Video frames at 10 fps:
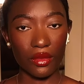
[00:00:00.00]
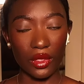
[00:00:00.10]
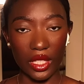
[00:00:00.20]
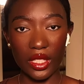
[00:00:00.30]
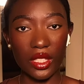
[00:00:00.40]

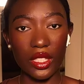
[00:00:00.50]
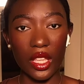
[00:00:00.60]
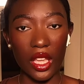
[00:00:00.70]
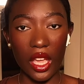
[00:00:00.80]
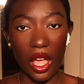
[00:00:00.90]
this is
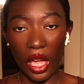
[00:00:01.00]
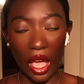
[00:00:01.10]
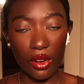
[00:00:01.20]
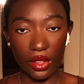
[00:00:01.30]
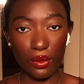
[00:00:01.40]
a
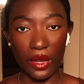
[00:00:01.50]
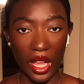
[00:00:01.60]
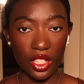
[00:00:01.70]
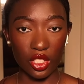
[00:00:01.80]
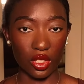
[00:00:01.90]
healthy
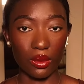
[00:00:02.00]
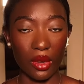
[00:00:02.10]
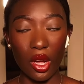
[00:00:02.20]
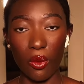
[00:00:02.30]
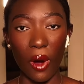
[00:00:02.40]
relationship.
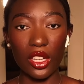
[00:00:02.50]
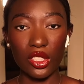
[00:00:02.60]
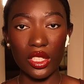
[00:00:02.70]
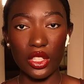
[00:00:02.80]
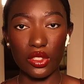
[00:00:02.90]
Why do
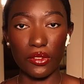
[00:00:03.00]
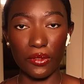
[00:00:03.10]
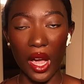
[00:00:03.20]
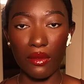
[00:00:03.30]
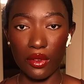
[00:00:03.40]
you need to
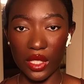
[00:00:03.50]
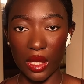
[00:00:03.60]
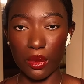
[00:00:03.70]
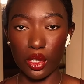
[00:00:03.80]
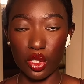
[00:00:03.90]
fight with
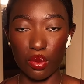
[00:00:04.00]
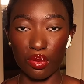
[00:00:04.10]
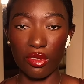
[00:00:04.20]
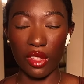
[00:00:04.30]
someone to prove